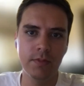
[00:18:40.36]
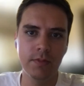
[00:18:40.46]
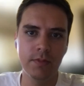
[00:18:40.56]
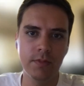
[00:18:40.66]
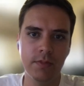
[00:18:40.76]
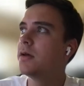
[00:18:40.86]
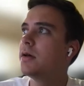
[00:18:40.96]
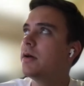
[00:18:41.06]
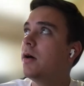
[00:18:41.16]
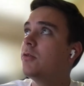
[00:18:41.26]

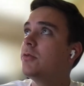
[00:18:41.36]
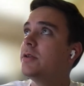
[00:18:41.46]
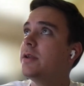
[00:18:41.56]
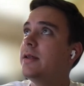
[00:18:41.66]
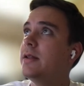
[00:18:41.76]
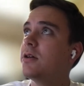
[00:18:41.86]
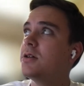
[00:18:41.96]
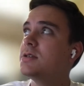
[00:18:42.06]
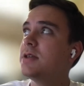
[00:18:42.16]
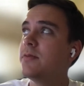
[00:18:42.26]
I'll delete
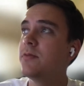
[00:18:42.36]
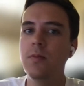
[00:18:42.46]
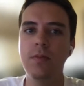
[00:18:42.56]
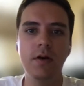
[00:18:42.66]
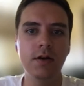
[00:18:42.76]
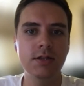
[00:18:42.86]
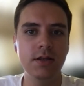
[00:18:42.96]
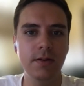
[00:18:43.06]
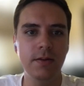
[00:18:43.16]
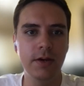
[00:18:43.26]
those demo blogs
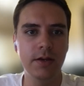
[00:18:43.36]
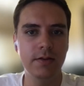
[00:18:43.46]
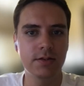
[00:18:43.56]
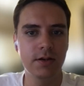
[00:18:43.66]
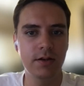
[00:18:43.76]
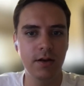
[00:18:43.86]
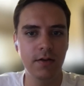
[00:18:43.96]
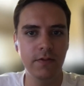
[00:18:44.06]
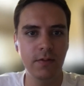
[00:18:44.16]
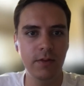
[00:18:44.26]
and then make the site
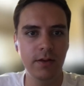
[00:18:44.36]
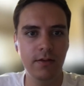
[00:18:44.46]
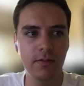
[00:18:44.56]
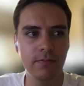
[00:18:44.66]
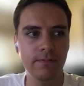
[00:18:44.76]
live in the meantime.